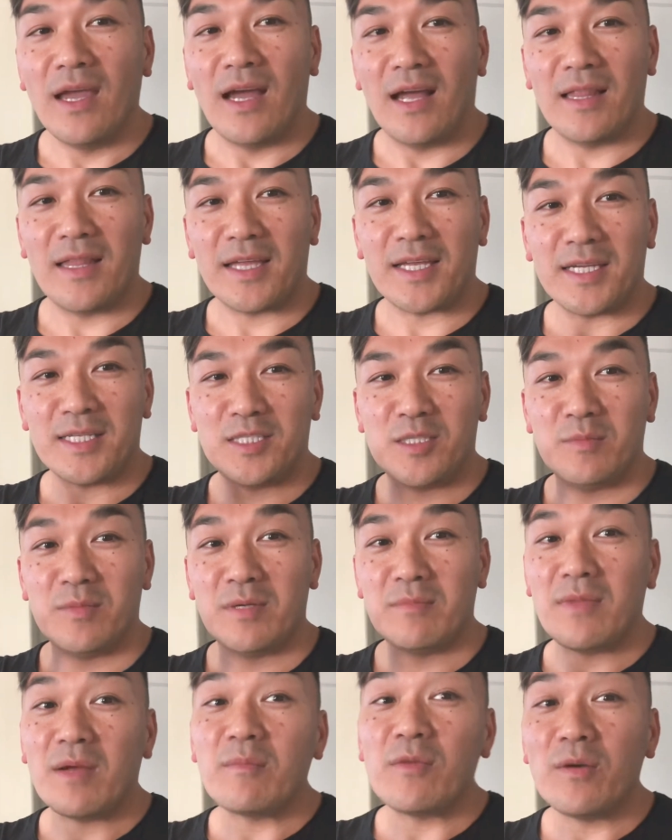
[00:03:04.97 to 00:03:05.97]
I like it to
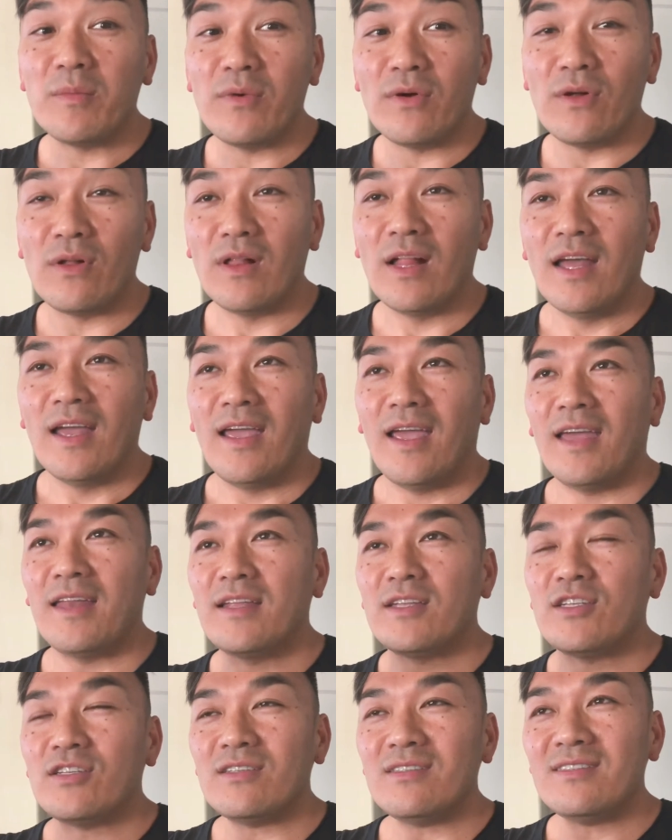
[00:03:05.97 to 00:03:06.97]
be memorable, and
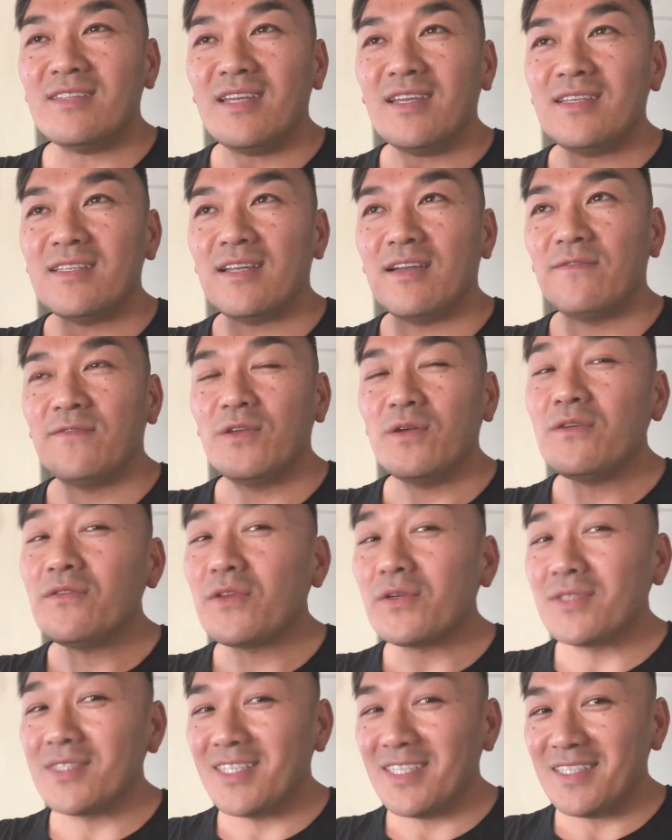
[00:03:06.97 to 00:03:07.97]
it just takes a few of
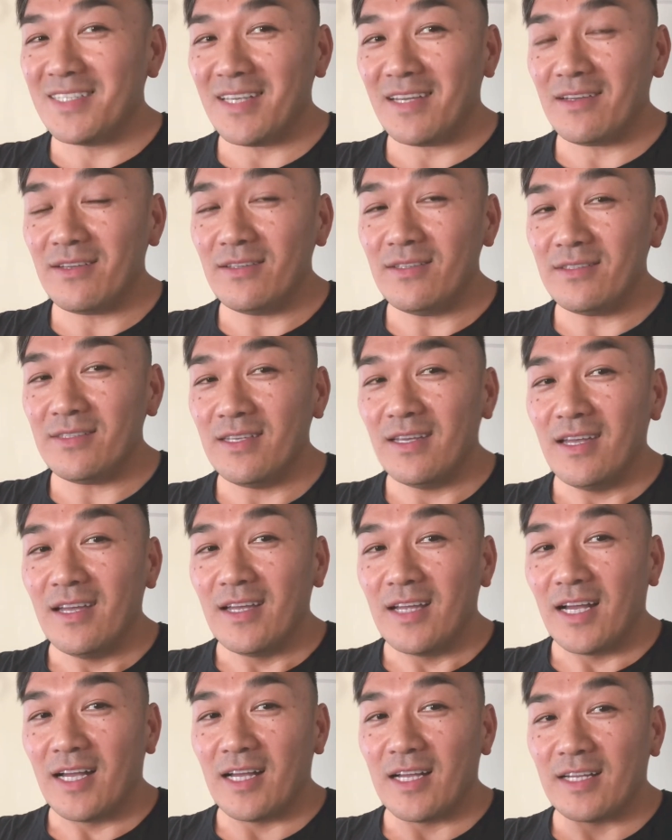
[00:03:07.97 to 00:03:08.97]
those details,
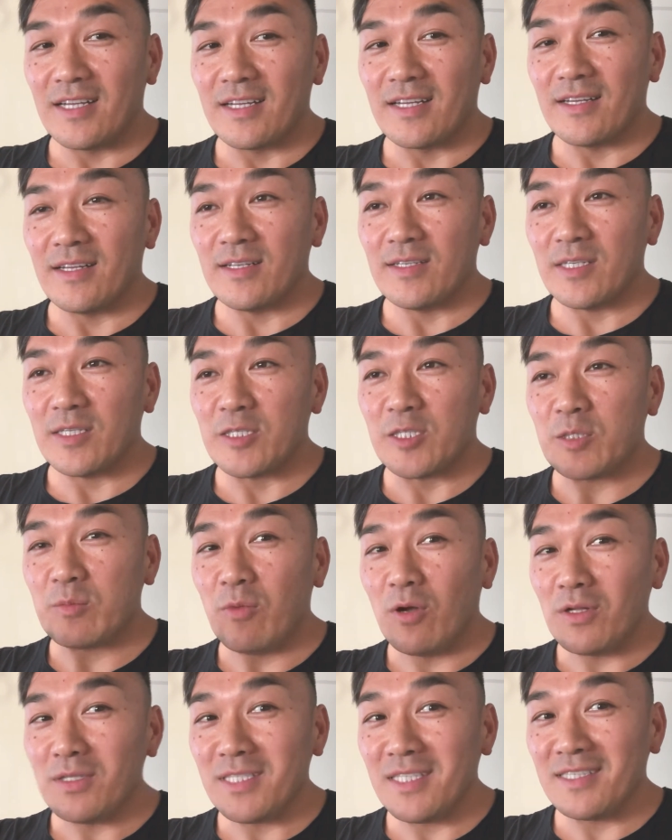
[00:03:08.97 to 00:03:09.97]

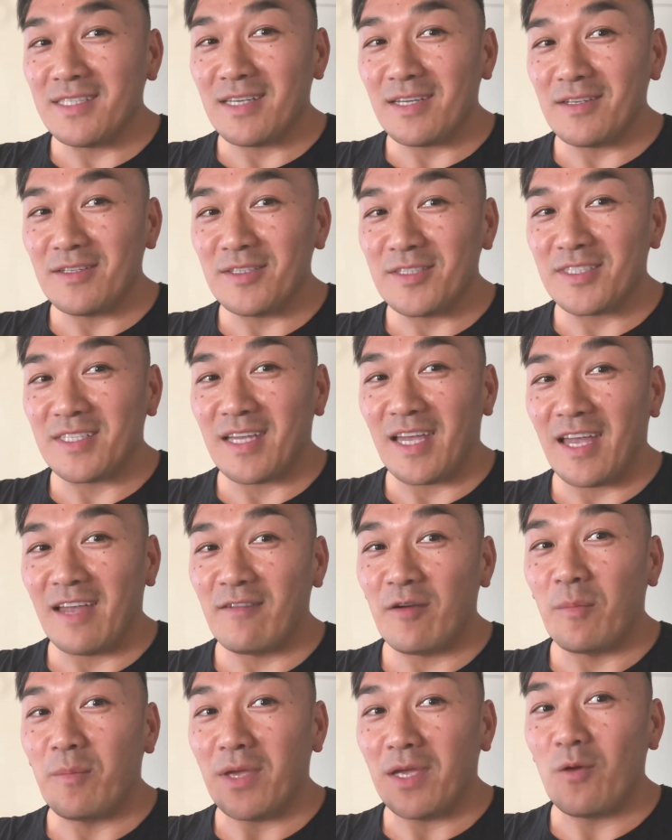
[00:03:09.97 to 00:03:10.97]
small details, to
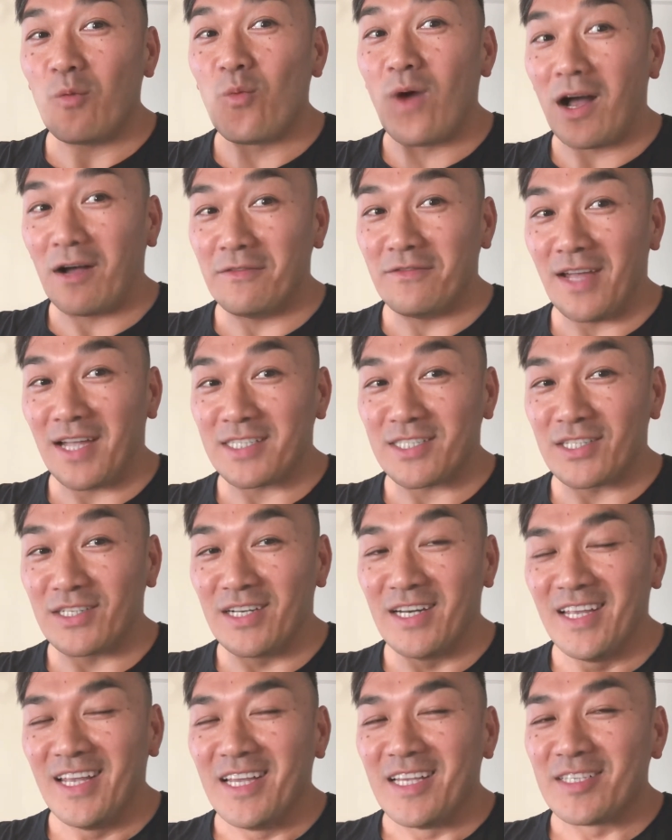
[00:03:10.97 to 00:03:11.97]
have a big wow
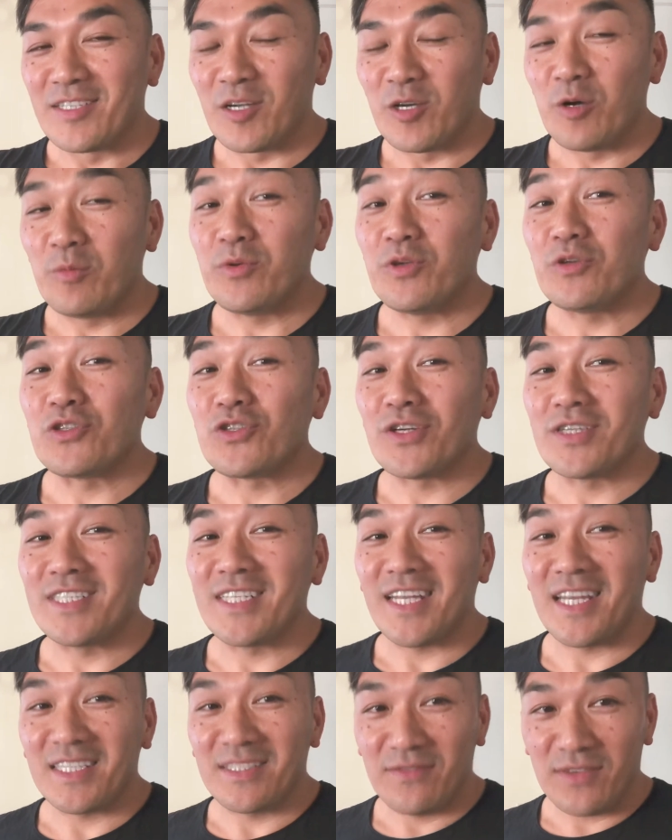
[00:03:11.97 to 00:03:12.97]
factor. So I hope you enjoyed
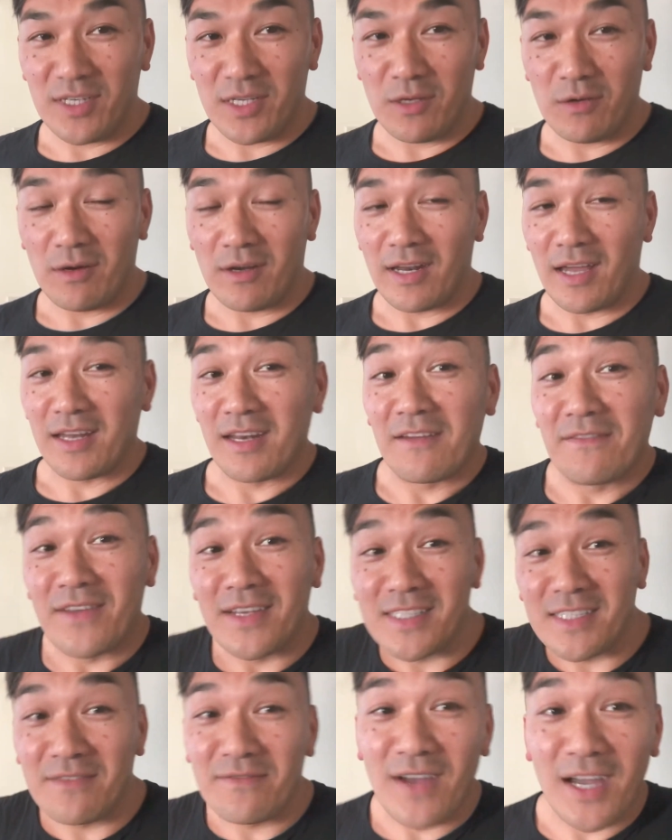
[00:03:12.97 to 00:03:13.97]
today's video on how to
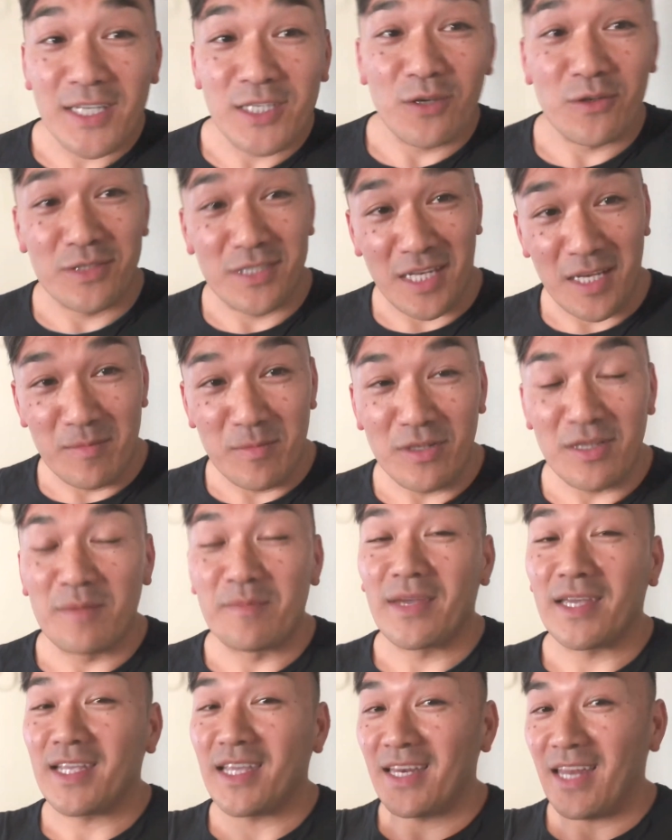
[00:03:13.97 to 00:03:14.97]
fancify your table and
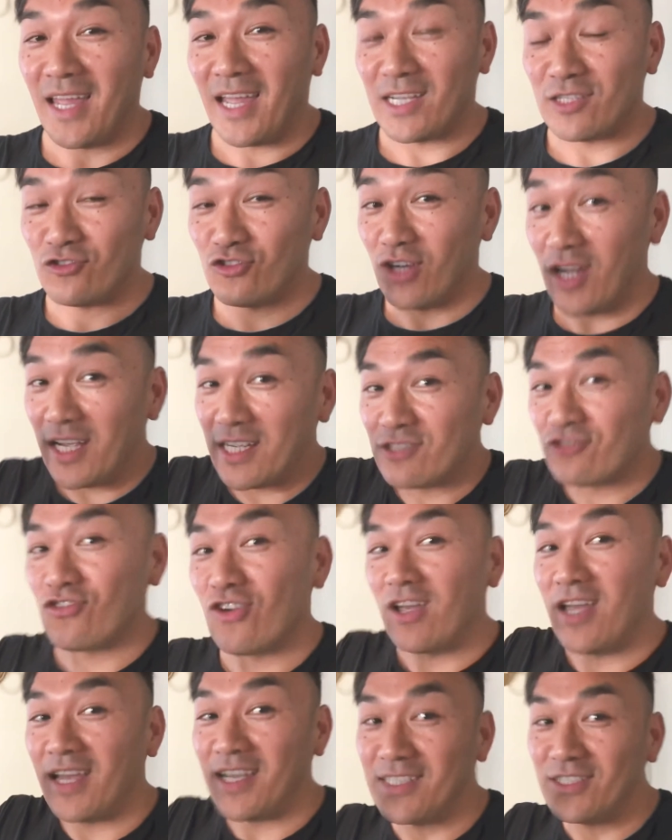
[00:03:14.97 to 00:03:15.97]
make it
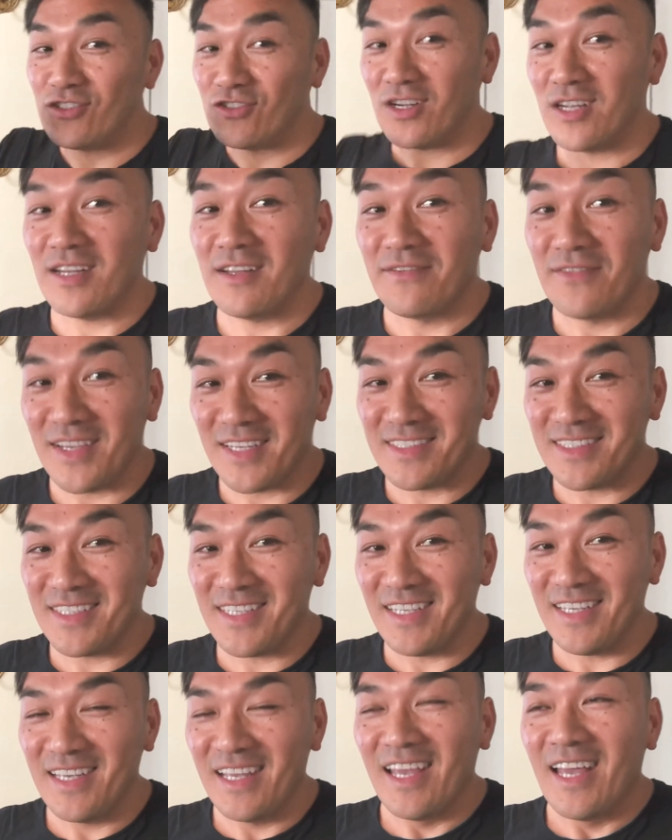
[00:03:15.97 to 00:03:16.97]
extra
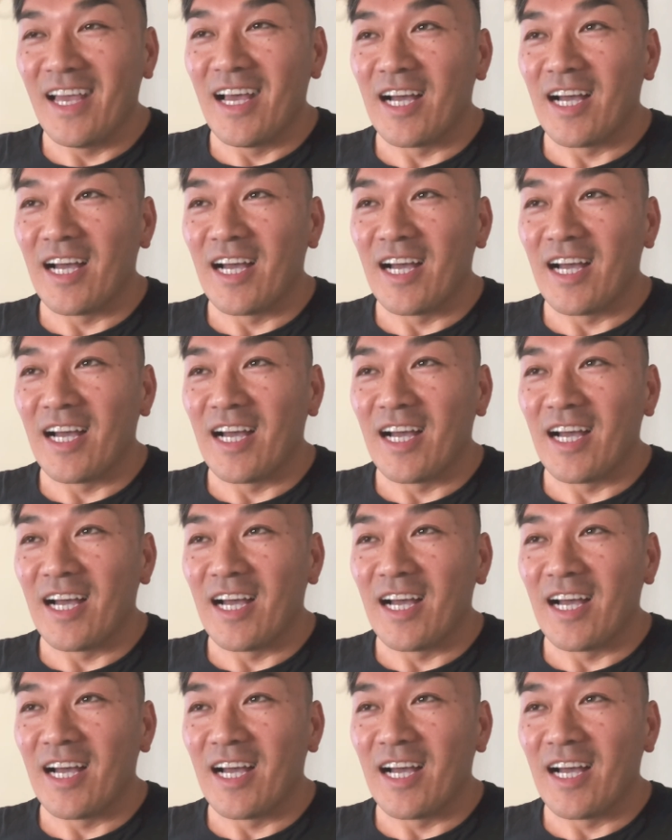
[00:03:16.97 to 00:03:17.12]
fancy.